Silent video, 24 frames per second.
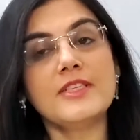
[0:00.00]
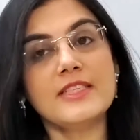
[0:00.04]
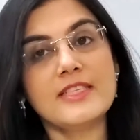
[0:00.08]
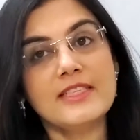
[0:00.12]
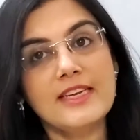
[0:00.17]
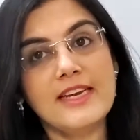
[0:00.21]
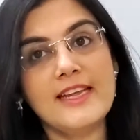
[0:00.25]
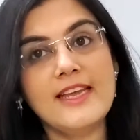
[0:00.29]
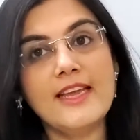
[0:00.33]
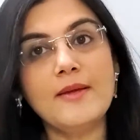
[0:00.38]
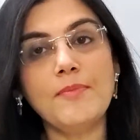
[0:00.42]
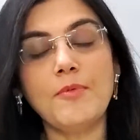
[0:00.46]
the
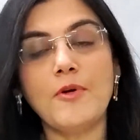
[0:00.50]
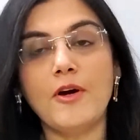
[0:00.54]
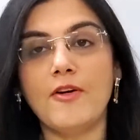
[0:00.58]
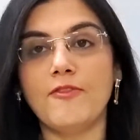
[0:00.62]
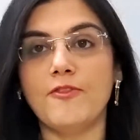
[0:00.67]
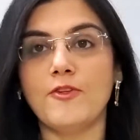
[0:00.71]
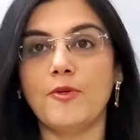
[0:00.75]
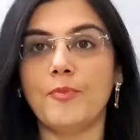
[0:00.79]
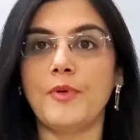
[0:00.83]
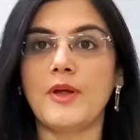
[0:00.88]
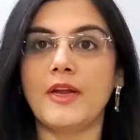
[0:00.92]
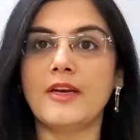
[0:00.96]
sleep of
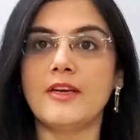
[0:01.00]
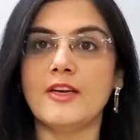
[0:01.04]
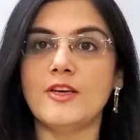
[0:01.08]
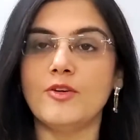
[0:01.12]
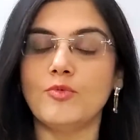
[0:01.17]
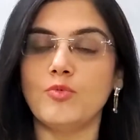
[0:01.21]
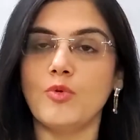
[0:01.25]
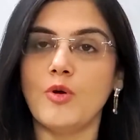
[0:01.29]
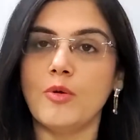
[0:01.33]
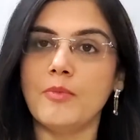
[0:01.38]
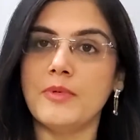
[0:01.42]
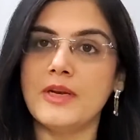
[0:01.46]
a
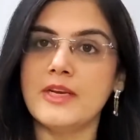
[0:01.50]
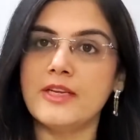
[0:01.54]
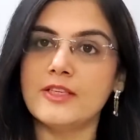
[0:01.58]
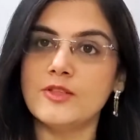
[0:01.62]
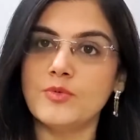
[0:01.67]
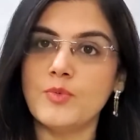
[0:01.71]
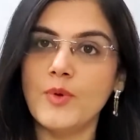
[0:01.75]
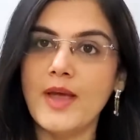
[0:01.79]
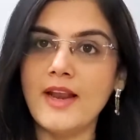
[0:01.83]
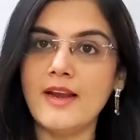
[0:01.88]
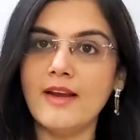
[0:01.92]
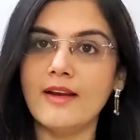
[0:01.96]
pregnant woman
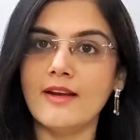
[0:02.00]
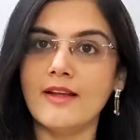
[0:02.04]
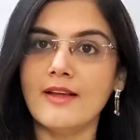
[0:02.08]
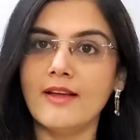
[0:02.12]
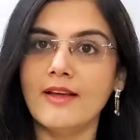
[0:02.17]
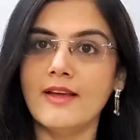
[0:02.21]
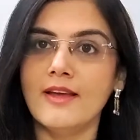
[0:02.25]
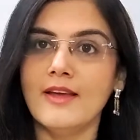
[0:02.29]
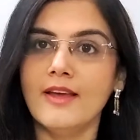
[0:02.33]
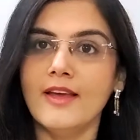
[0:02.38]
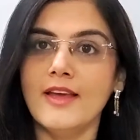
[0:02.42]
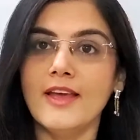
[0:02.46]
as well.
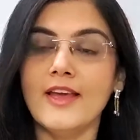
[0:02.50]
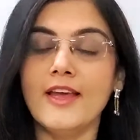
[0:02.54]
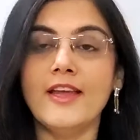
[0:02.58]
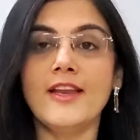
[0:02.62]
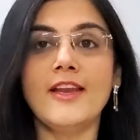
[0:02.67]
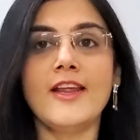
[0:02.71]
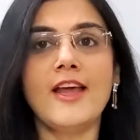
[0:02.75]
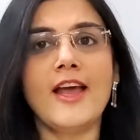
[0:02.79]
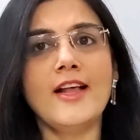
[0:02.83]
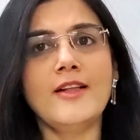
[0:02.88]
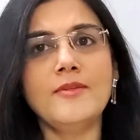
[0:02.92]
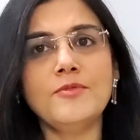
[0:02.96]
It
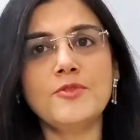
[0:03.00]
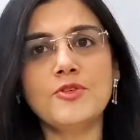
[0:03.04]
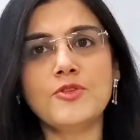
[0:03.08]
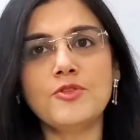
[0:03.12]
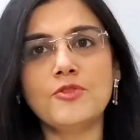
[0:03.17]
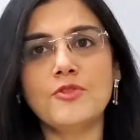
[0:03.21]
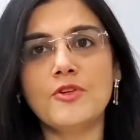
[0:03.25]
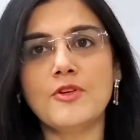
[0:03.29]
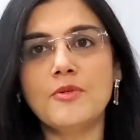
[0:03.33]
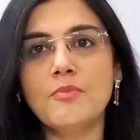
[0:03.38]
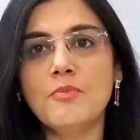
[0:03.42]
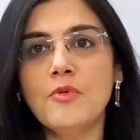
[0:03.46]
helps
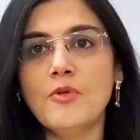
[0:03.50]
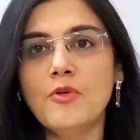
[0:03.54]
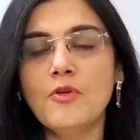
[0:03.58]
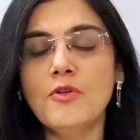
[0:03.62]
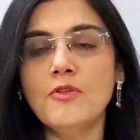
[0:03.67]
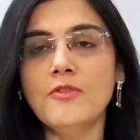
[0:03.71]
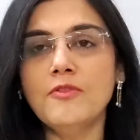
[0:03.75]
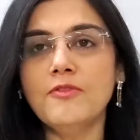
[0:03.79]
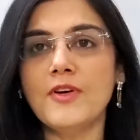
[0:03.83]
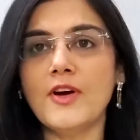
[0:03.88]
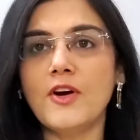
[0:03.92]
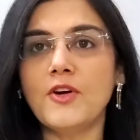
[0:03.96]
to
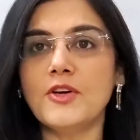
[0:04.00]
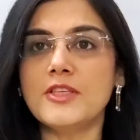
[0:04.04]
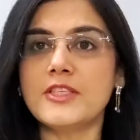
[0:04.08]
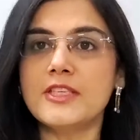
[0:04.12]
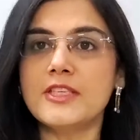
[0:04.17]
remove or